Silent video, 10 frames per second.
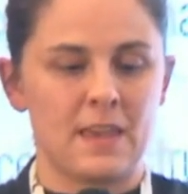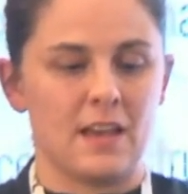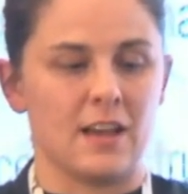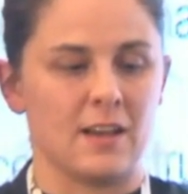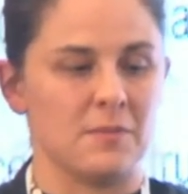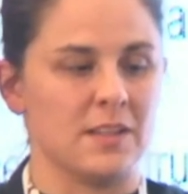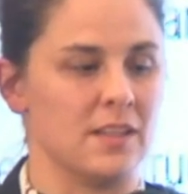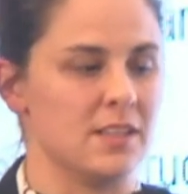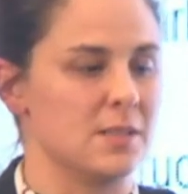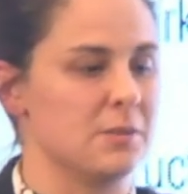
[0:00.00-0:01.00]
And
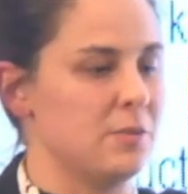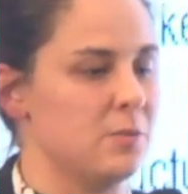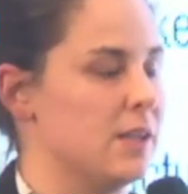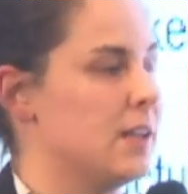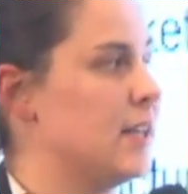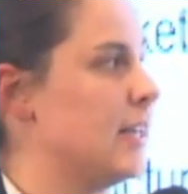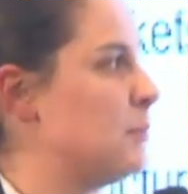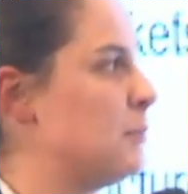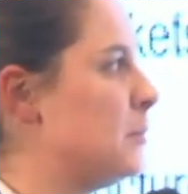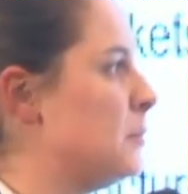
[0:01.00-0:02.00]
then typically when a
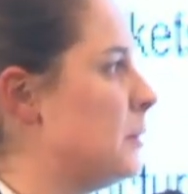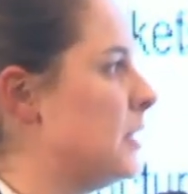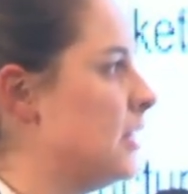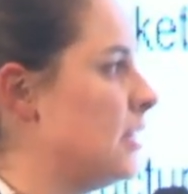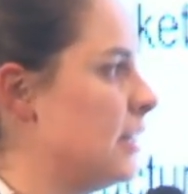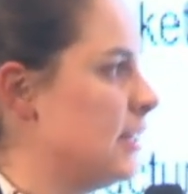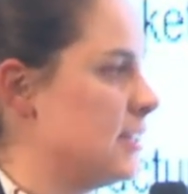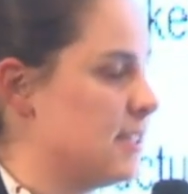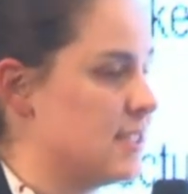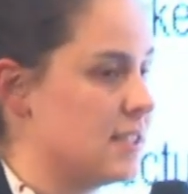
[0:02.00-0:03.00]
PPP
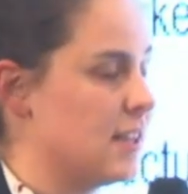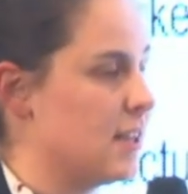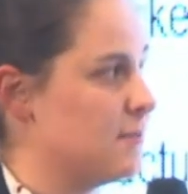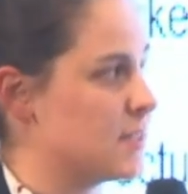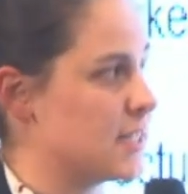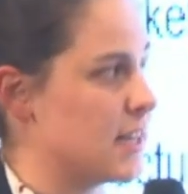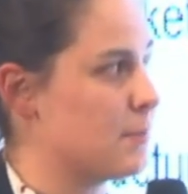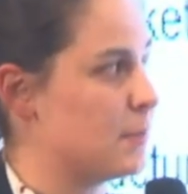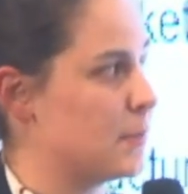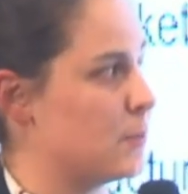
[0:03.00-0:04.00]
is set
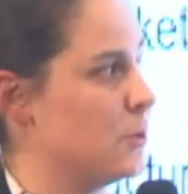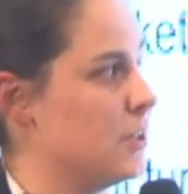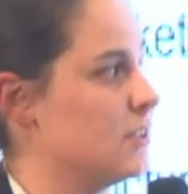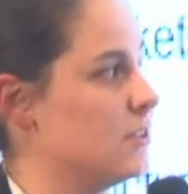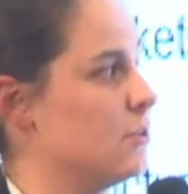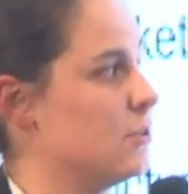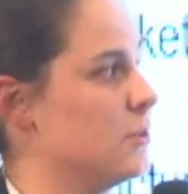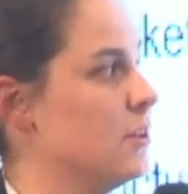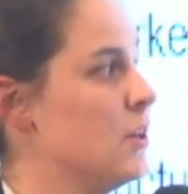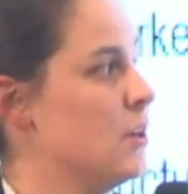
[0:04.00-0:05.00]
up, we
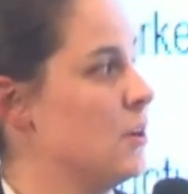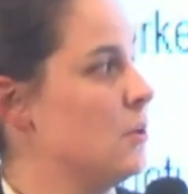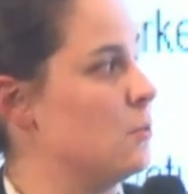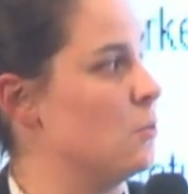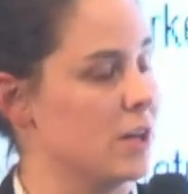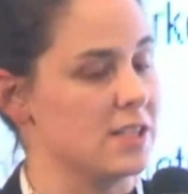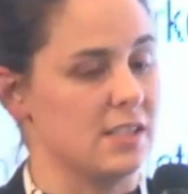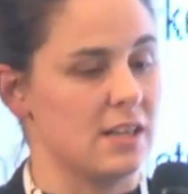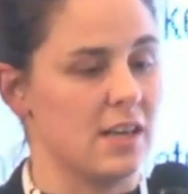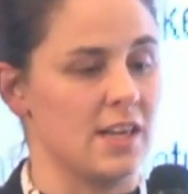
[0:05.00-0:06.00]
determine what is
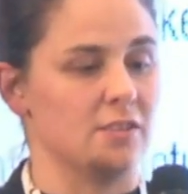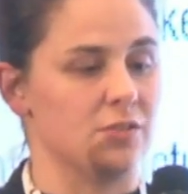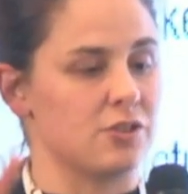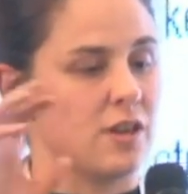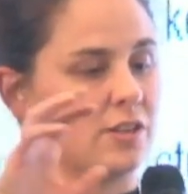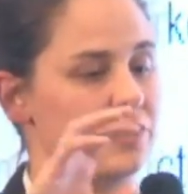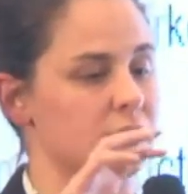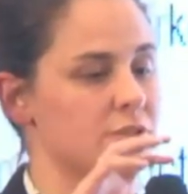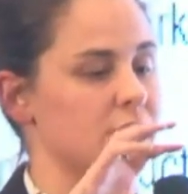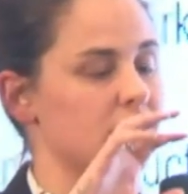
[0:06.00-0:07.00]
the kind of
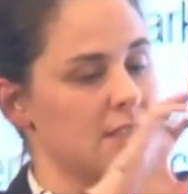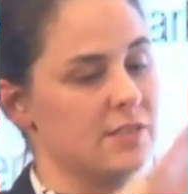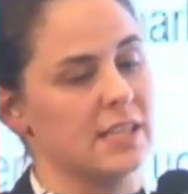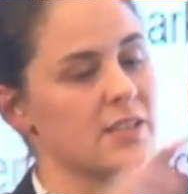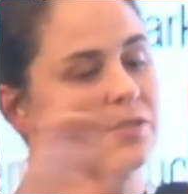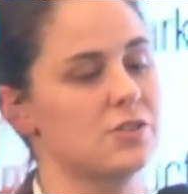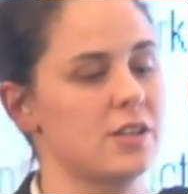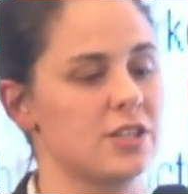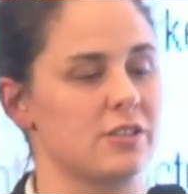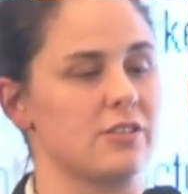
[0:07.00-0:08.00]
structure, the incentive
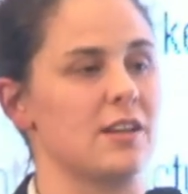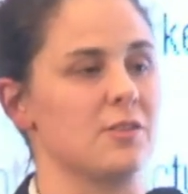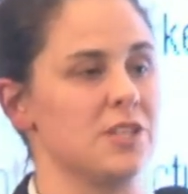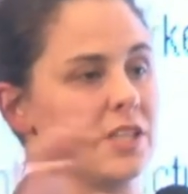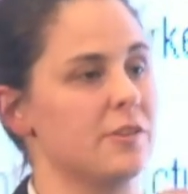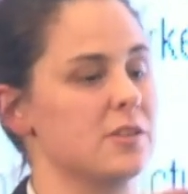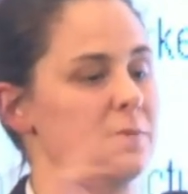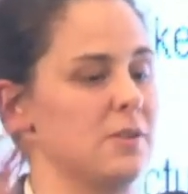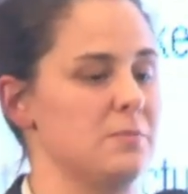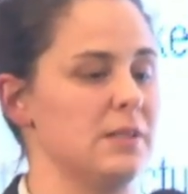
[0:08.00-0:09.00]
structure, how do we share
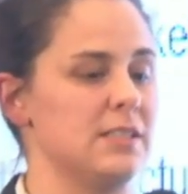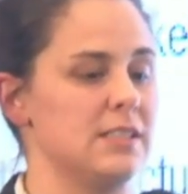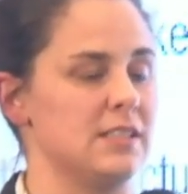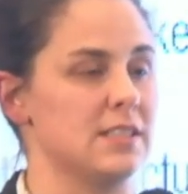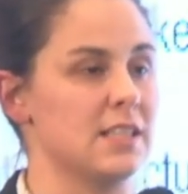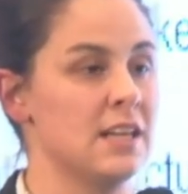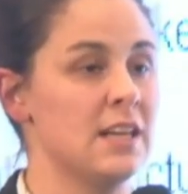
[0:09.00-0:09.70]
responsibilities?